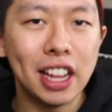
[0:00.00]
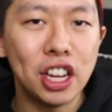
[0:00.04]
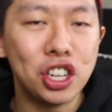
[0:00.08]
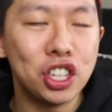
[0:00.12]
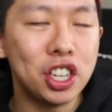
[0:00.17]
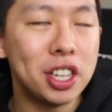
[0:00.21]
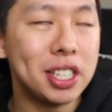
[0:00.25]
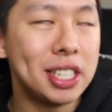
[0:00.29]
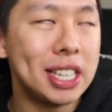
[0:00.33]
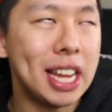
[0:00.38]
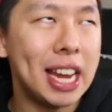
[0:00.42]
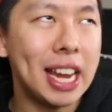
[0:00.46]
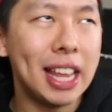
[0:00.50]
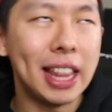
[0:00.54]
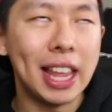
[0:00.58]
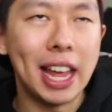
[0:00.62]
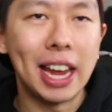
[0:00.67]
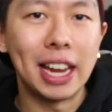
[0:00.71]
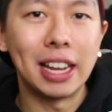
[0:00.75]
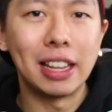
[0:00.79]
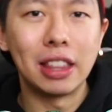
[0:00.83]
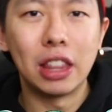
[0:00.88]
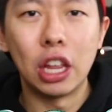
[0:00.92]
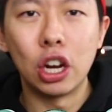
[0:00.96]
Let's just say
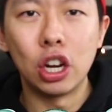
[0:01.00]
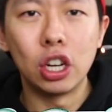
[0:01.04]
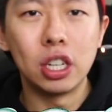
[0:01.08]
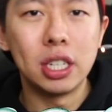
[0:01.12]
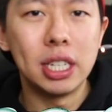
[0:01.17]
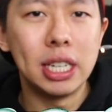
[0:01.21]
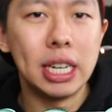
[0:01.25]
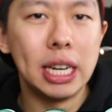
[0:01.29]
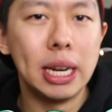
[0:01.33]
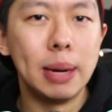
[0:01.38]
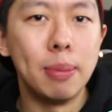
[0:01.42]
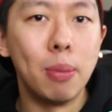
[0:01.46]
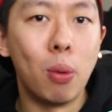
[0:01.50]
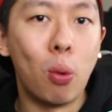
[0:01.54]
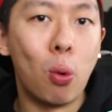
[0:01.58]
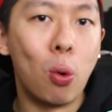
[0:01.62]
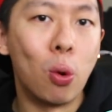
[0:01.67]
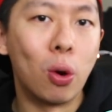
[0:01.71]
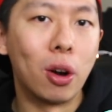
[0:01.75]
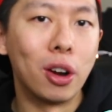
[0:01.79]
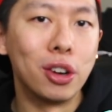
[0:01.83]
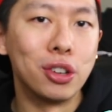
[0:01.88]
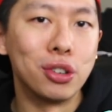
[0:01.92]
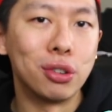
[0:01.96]
like their Team
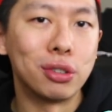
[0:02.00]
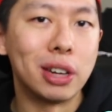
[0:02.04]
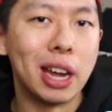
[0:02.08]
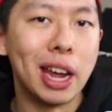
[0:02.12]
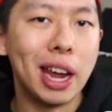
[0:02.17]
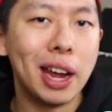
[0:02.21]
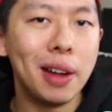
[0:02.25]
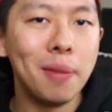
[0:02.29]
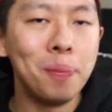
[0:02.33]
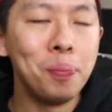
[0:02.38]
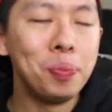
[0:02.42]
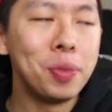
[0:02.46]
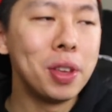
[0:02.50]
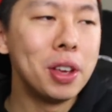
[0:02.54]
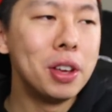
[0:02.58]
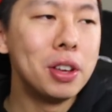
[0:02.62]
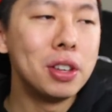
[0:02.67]
Orange, okay?